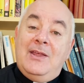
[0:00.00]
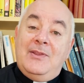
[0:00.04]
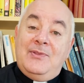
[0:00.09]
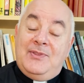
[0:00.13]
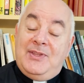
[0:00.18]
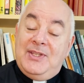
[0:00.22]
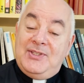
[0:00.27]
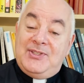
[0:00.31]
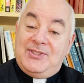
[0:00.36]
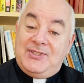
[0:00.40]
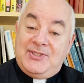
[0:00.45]

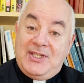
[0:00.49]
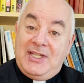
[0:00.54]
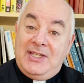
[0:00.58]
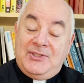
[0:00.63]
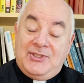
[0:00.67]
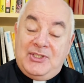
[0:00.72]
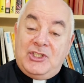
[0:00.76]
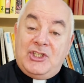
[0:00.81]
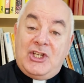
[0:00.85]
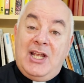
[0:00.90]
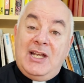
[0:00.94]
This is
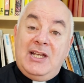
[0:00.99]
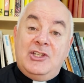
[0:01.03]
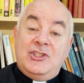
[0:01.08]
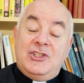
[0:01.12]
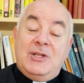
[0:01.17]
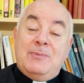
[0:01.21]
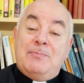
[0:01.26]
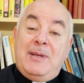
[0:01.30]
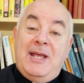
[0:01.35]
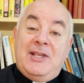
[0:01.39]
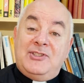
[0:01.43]
a
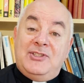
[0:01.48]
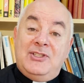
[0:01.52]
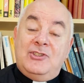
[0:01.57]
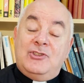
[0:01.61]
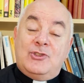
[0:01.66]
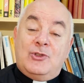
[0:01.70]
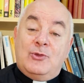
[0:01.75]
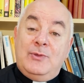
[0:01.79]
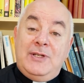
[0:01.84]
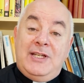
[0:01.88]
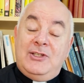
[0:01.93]
challenging
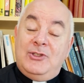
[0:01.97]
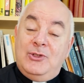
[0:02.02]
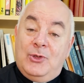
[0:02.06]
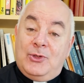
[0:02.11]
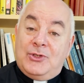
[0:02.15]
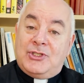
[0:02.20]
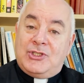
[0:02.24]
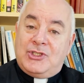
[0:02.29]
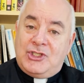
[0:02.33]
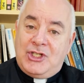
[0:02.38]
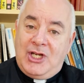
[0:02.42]
passage to read,
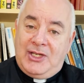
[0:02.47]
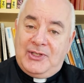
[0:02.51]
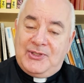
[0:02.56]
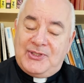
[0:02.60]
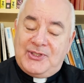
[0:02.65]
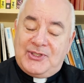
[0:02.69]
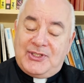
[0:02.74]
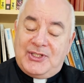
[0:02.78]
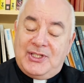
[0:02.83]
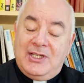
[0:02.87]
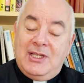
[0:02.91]
not
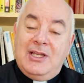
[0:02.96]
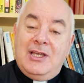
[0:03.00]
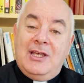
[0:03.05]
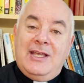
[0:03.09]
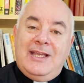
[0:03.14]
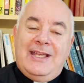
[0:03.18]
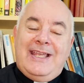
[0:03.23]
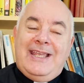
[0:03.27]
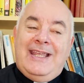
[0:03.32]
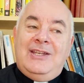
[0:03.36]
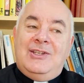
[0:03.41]
just
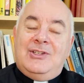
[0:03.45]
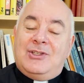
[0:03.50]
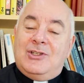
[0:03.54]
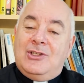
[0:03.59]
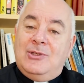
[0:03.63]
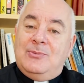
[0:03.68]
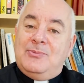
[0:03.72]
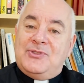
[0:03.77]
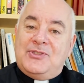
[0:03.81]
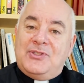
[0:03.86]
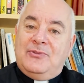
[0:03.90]
in
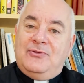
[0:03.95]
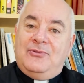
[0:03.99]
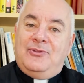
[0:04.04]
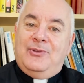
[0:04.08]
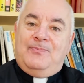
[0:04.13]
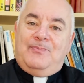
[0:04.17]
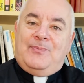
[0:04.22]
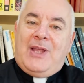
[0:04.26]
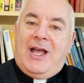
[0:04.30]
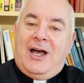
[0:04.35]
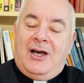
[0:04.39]
terms of
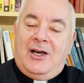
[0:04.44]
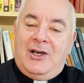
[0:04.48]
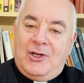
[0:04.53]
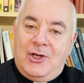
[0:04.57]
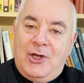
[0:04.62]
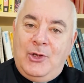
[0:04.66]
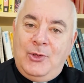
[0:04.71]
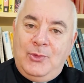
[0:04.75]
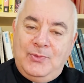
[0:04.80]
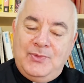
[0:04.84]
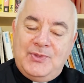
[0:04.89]
our
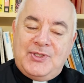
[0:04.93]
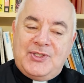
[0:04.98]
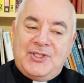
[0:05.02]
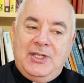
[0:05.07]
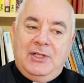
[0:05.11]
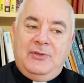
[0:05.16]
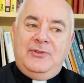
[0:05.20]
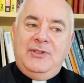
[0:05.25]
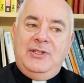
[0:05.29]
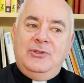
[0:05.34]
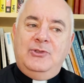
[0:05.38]
own
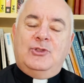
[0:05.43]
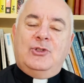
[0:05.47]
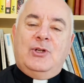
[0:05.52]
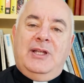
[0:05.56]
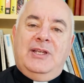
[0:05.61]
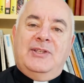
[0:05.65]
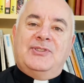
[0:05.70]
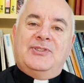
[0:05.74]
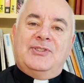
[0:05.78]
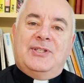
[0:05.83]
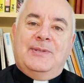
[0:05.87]

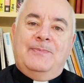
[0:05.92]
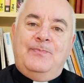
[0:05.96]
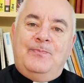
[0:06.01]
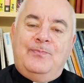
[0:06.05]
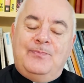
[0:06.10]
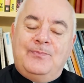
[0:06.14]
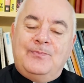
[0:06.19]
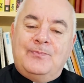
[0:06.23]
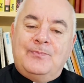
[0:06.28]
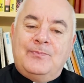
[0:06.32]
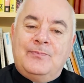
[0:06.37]
self-interest.
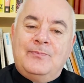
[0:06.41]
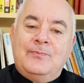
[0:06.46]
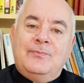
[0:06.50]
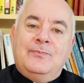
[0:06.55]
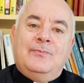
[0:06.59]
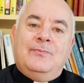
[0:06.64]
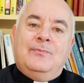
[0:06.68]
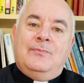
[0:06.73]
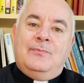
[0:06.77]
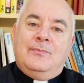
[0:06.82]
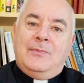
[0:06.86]

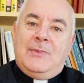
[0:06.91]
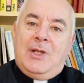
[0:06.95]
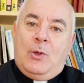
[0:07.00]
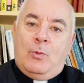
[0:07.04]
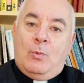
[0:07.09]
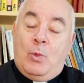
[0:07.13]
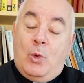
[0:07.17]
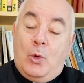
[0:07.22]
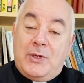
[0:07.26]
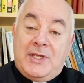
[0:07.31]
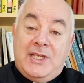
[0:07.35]

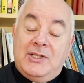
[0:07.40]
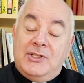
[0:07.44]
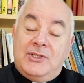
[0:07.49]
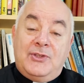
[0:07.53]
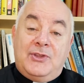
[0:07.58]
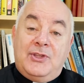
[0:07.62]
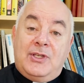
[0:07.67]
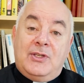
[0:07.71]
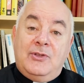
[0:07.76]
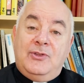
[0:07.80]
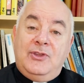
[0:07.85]
Walking to
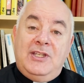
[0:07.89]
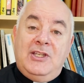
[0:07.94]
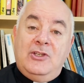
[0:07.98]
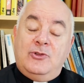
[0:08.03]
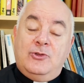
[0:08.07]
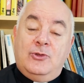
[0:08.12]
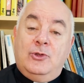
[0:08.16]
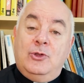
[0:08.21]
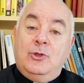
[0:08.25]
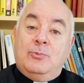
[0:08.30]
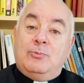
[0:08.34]
the
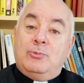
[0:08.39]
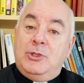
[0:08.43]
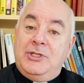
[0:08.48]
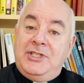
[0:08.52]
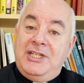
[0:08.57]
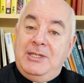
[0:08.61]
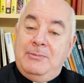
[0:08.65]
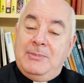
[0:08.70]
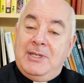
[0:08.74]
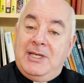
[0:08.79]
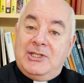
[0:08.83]
cathedral
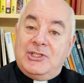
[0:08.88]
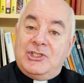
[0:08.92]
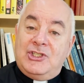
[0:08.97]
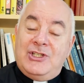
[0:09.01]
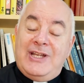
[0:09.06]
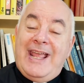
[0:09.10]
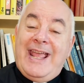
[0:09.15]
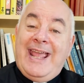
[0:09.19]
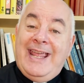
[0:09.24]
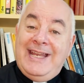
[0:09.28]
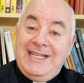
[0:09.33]
pretty
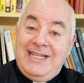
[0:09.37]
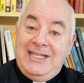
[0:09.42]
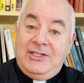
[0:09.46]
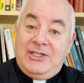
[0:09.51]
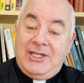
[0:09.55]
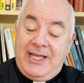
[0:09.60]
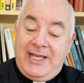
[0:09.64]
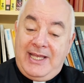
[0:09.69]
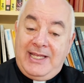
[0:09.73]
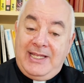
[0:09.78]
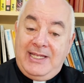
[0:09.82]
much any
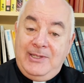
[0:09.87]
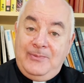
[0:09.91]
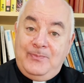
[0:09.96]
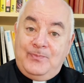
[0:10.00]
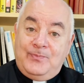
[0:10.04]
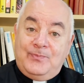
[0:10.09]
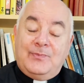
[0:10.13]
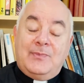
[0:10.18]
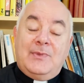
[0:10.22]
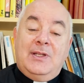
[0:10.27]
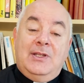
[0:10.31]
day,
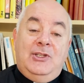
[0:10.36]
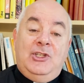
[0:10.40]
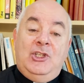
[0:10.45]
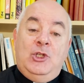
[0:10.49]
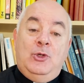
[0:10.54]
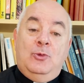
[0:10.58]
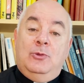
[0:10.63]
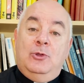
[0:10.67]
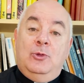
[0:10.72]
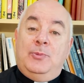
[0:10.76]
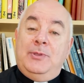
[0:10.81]

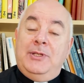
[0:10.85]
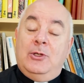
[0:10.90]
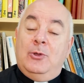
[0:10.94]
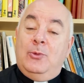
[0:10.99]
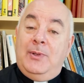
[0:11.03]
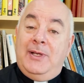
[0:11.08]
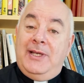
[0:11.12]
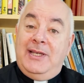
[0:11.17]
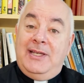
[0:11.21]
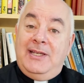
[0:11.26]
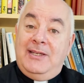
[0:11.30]
you will be
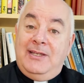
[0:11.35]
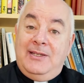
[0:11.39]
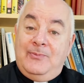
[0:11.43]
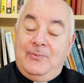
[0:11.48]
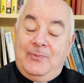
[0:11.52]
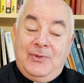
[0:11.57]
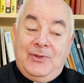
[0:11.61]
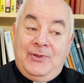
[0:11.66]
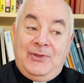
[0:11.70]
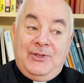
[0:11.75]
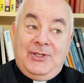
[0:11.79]
aware
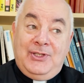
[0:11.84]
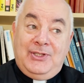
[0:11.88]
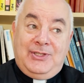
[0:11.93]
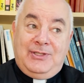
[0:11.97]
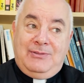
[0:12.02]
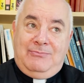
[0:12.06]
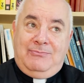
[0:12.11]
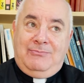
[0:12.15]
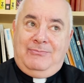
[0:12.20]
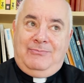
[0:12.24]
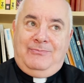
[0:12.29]

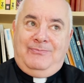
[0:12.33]
that